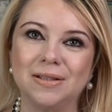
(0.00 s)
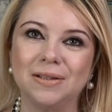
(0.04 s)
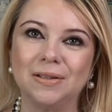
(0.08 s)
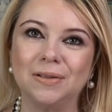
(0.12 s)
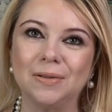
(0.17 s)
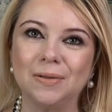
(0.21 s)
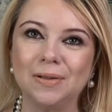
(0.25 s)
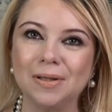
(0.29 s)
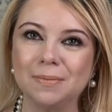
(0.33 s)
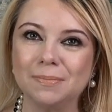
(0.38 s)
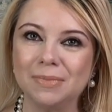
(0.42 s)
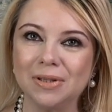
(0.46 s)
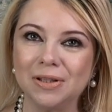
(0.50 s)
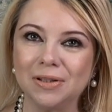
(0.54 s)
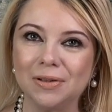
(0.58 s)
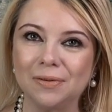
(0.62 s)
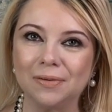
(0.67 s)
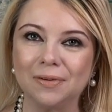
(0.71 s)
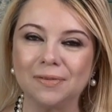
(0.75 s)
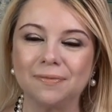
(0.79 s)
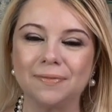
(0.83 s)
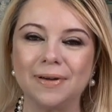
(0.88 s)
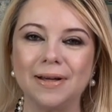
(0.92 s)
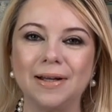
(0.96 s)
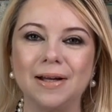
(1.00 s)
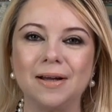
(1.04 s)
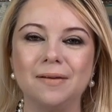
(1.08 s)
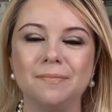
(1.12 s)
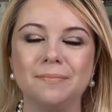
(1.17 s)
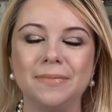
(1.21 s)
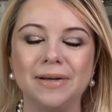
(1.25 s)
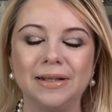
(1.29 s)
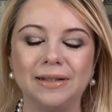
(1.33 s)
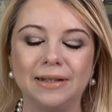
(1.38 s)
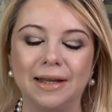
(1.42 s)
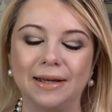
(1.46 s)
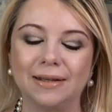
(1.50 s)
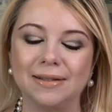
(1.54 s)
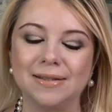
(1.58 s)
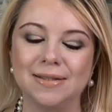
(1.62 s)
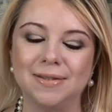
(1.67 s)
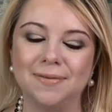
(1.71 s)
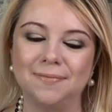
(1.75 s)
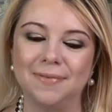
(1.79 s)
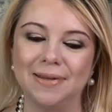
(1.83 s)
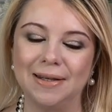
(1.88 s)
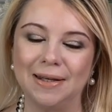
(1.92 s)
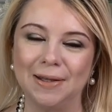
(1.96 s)
so you can be notified of my
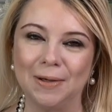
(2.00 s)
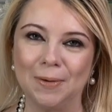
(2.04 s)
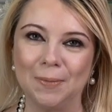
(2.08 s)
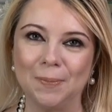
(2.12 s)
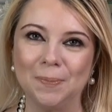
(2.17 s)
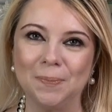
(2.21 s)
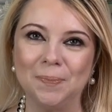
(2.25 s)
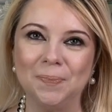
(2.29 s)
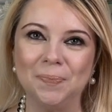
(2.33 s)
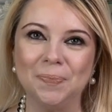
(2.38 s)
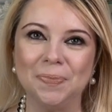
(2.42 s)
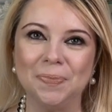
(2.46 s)
next video.